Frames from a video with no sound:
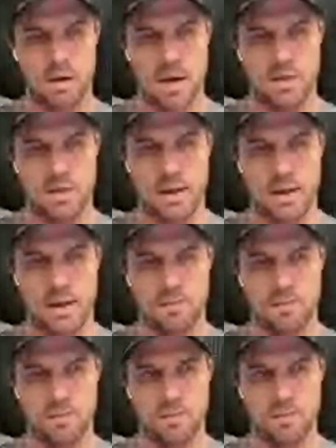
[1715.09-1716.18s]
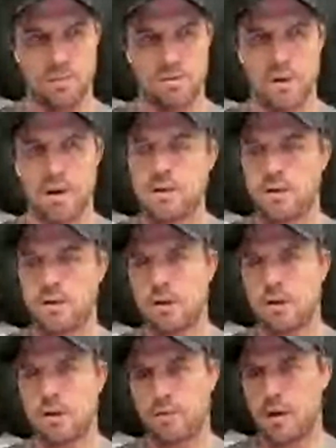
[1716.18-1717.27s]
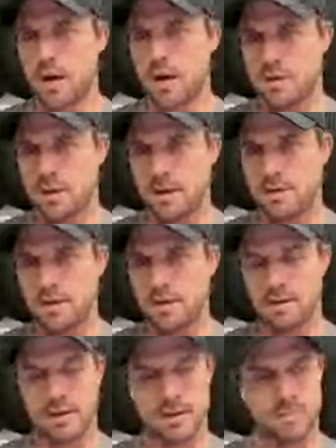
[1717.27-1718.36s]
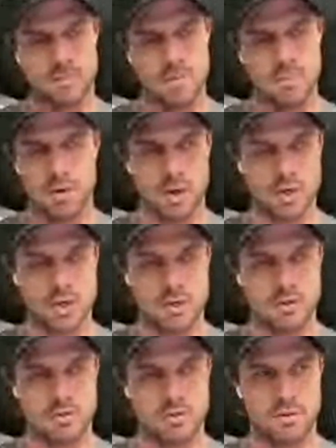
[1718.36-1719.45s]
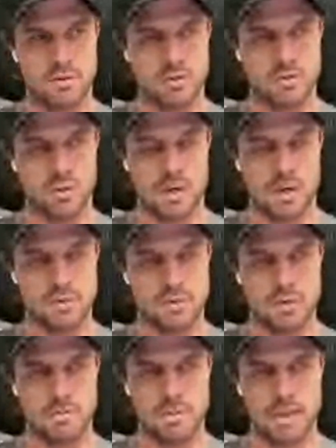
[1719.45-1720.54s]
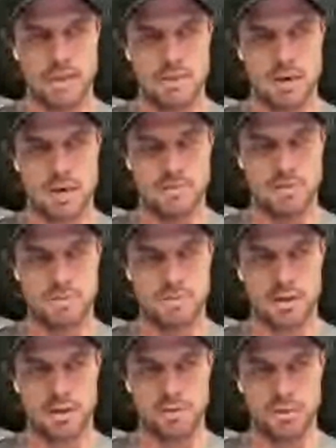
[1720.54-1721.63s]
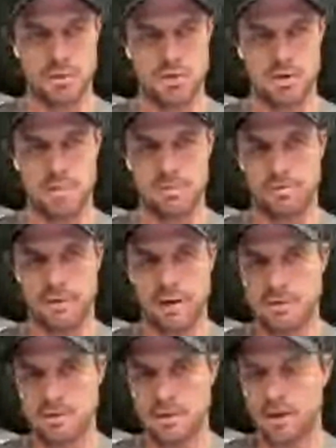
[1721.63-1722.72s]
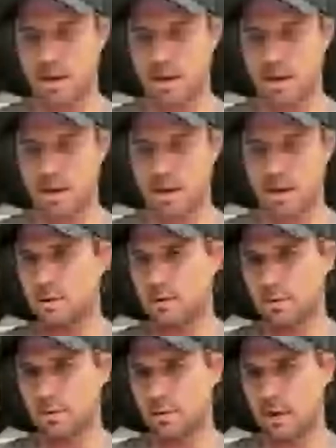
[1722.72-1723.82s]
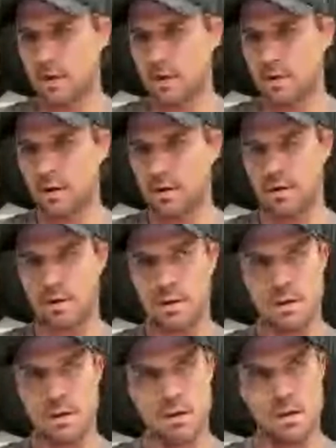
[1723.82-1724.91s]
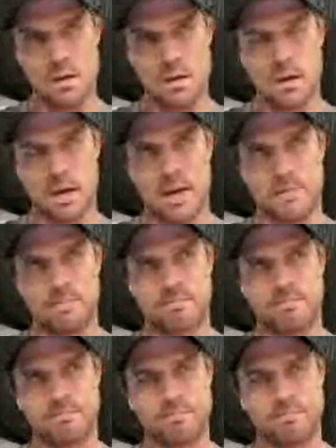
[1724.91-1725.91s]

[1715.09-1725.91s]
that was very difficult, very isolating. Made me question what I was doing many times, but it was the dream and fantasy that I held on to through thick and thin. And